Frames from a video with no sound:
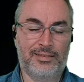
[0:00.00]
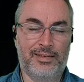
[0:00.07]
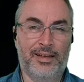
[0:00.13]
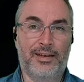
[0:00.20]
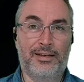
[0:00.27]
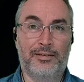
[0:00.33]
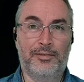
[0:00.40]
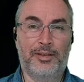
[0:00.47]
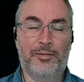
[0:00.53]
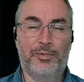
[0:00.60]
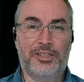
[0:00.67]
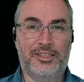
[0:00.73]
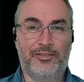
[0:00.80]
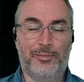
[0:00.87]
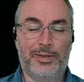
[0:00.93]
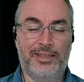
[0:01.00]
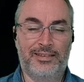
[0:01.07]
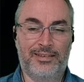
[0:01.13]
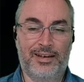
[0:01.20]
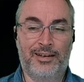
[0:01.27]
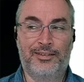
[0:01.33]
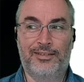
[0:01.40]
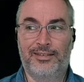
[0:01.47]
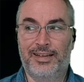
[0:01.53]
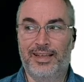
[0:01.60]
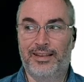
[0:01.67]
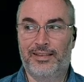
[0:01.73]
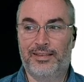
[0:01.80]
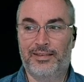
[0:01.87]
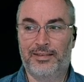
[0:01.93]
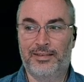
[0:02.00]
Yeah, they must have been underneath